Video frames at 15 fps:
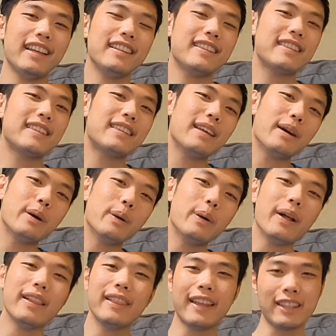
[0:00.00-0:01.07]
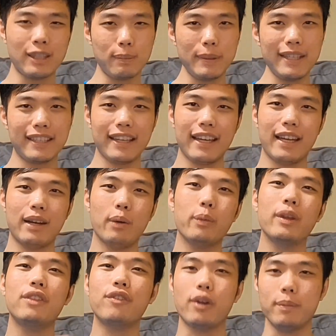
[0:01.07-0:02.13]
And so, let's begin
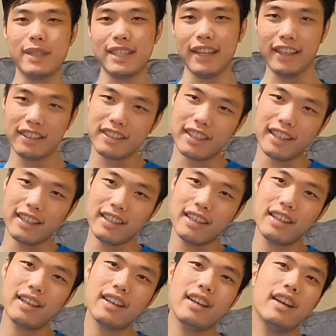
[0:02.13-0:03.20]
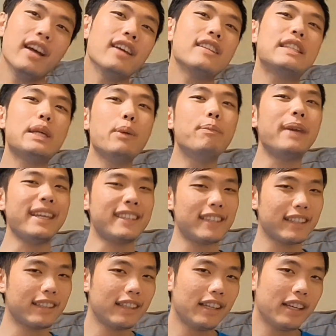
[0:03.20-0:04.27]
with fermentation. So
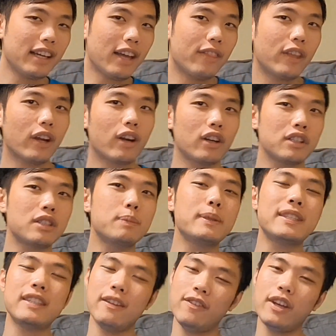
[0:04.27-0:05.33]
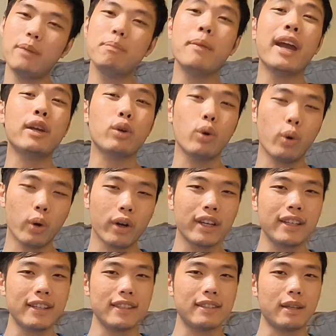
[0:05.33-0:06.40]
basically, there are specific
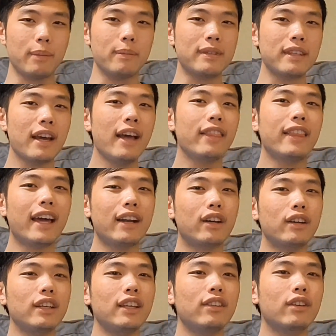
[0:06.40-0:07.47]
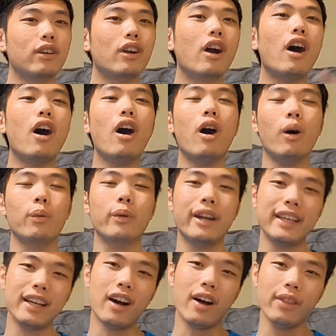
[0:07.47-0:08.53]
microorganisms that are either
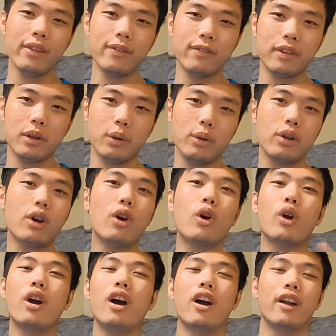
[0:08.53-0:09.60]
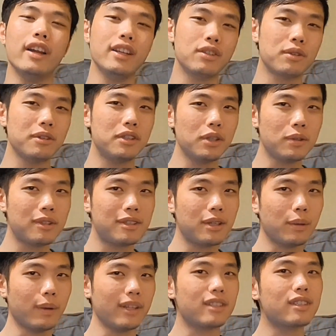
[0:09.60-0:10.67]
already on the food or are introduced
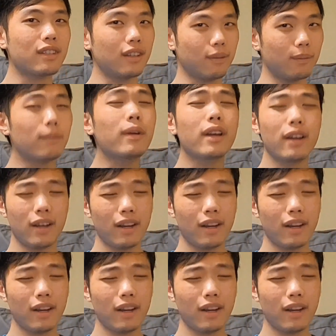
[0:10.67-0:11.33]
to it to